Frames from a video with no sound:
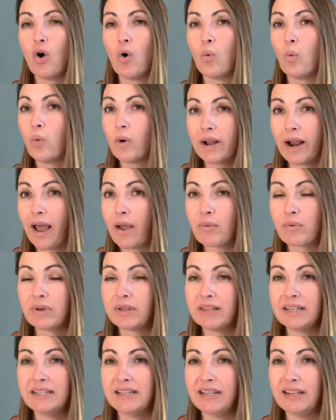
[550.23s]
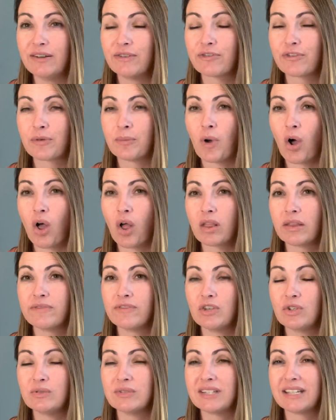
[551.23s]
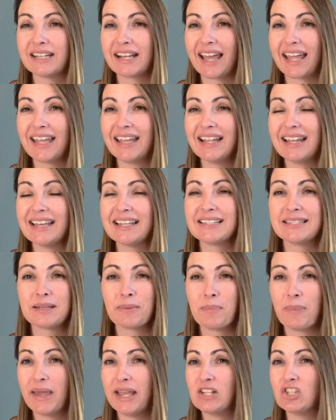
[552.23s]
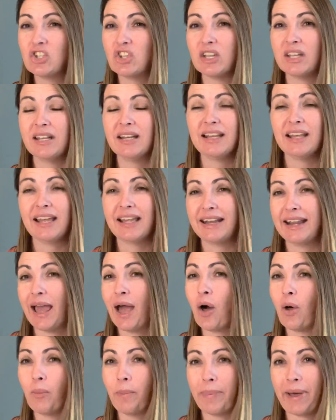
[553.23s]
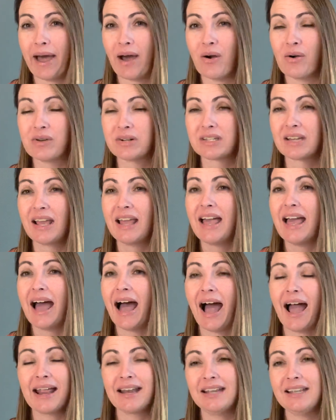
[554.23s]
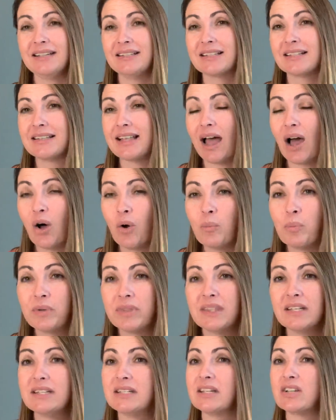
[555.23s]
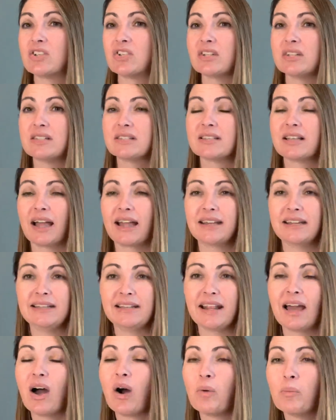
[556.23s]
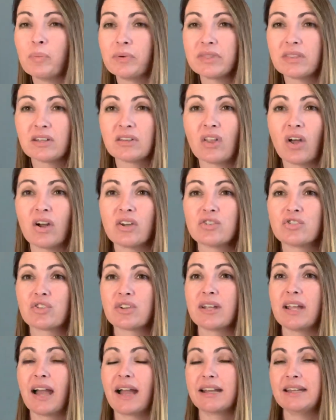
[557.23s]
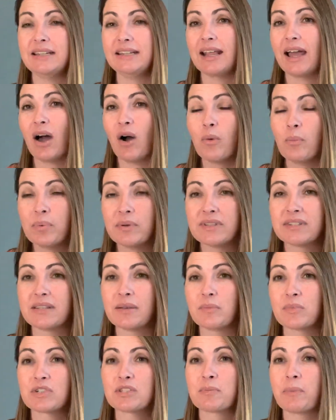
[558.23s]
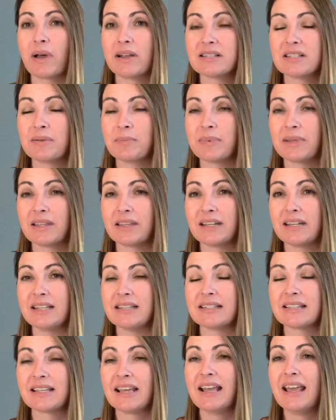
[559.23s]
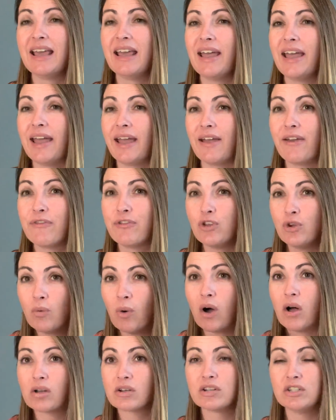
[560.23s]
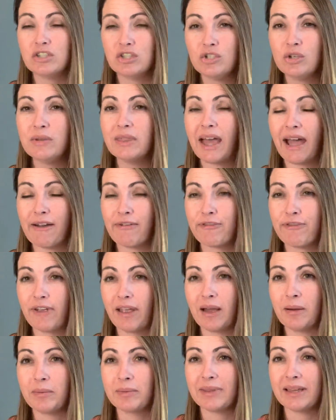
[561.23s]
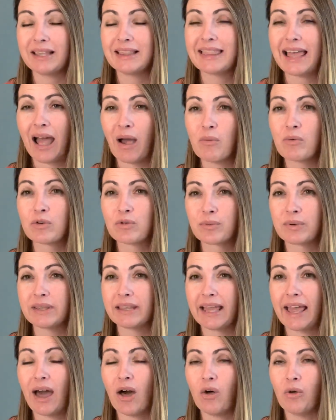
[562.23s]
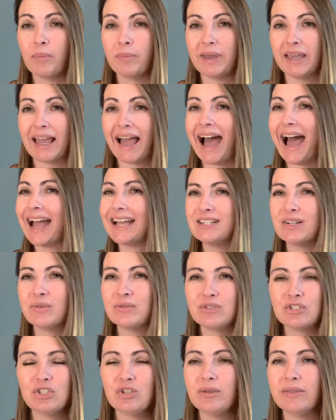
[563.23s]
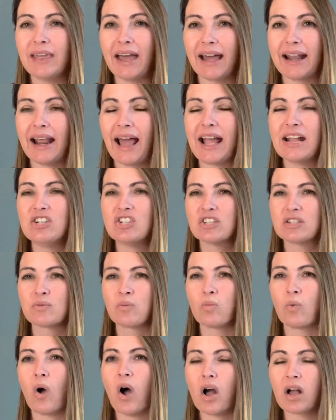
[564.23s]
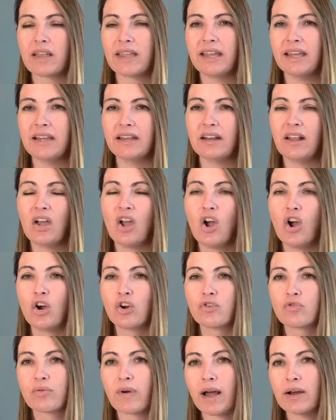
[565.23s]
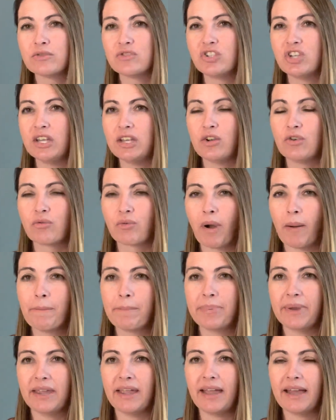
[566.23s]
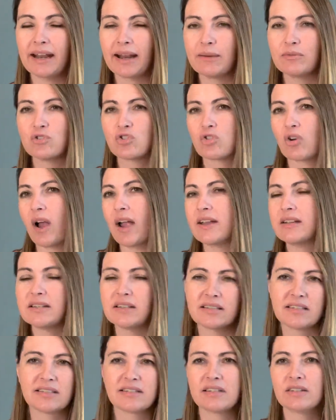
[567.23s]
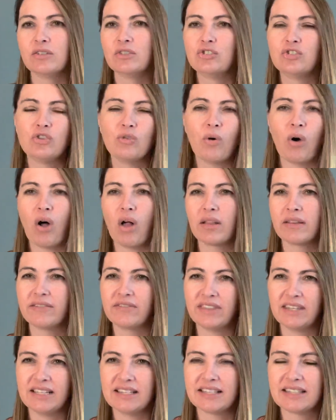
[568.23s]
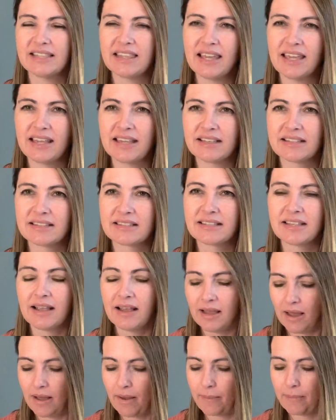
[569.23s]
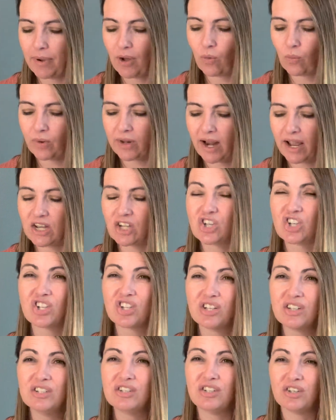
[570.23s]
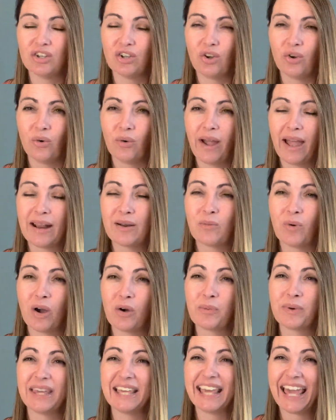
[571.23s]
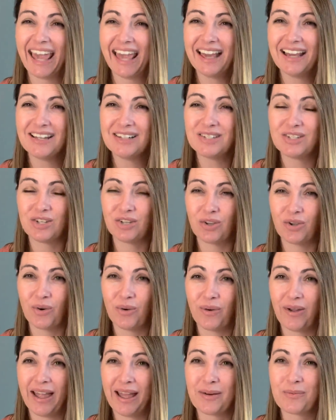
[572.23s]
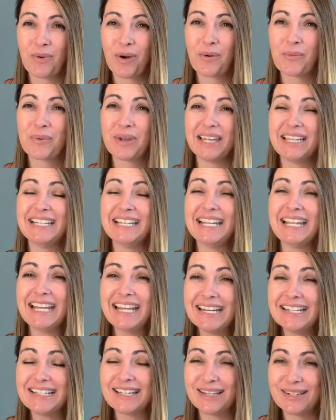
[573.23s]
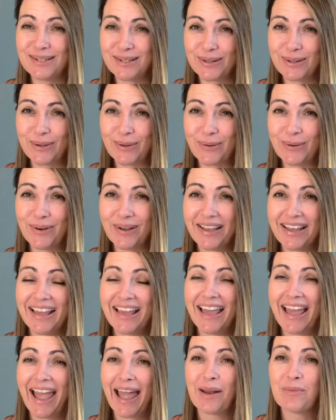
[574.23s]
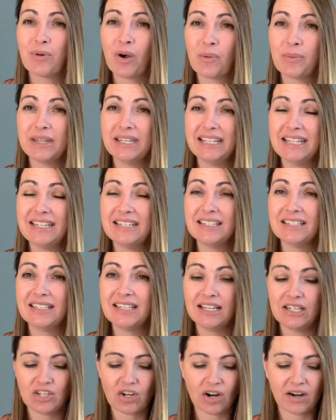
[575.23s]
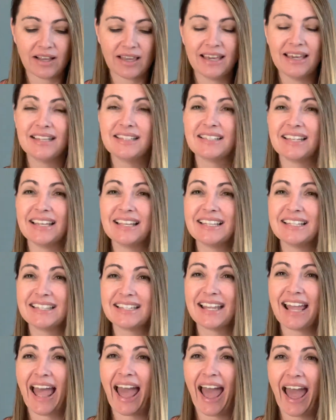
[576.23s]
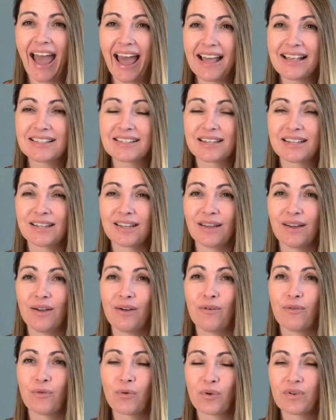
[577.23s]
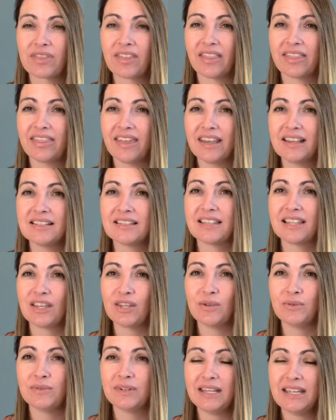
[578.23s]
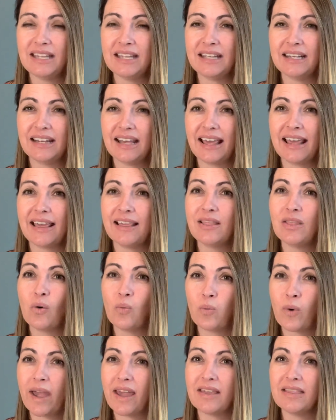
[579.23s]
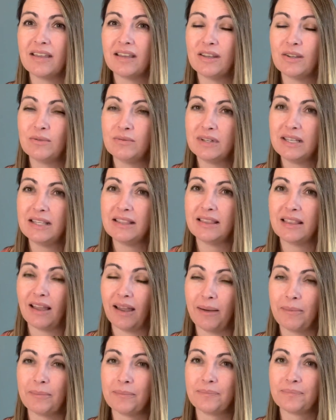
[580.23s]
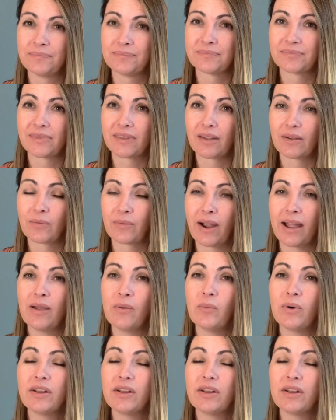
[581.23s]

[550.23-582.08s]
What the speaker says: What I really need from all of you tonight is to pitch in and help out. I need help with the dishes. I need help with the laundry. I need help with some responsibilities. If you all could do that, family, that would really help me. I don't do that. I just walk in grouchy, grumpy, and I'm trying to still do all of these things. But what I should do, and what we can do, and what we need to do, and what we need to teach our kids is to ask for the things that you need in the way that you need them, right?